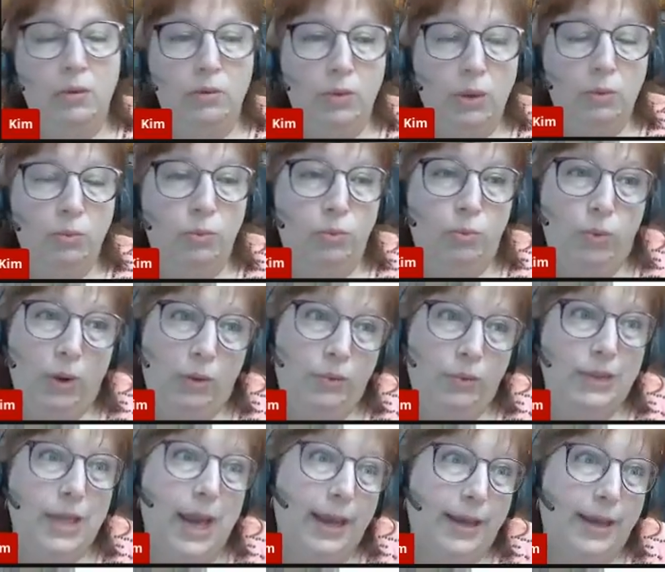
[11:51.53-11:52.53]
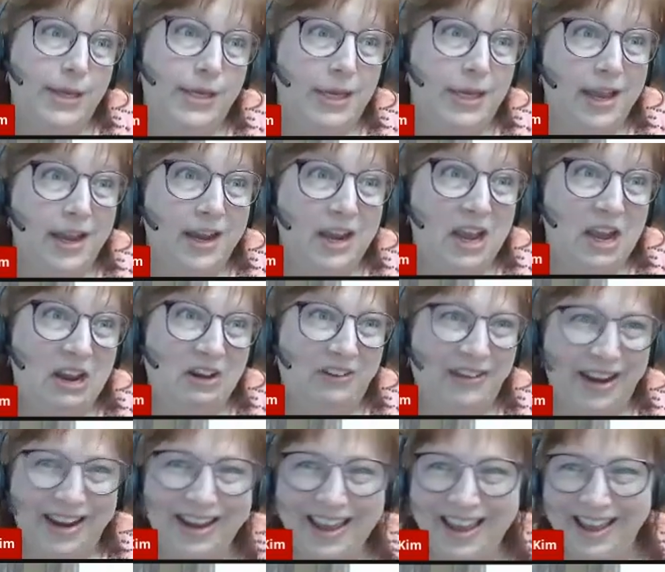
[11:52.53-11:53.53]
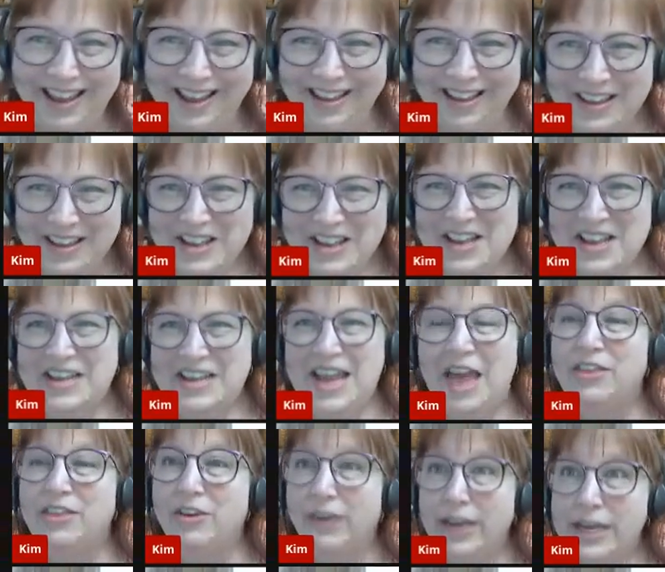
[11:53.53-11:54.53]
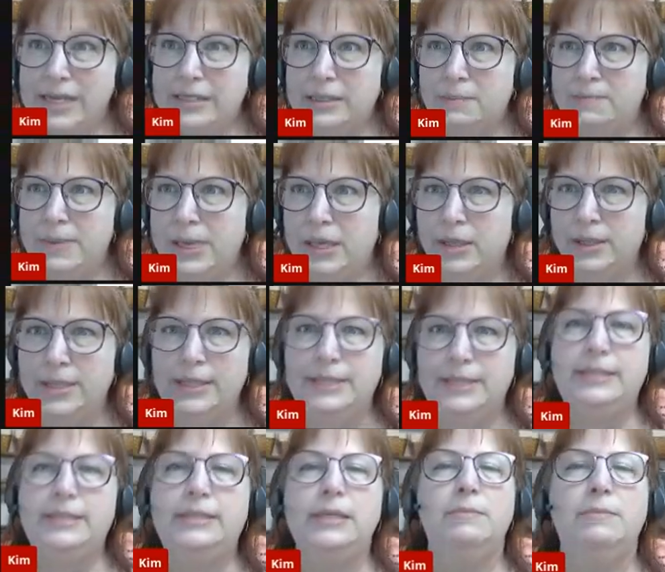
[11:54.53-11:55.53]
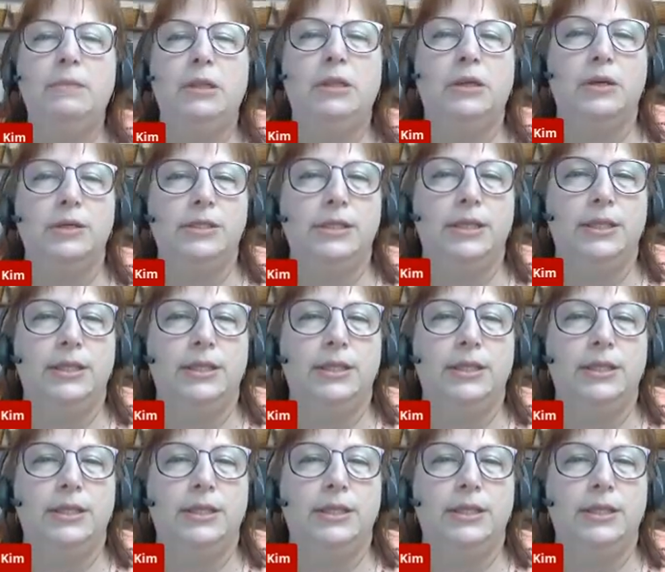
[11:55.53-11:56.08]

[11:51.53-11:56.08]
we would like it to get a hearing. Now, there is a bill that's similar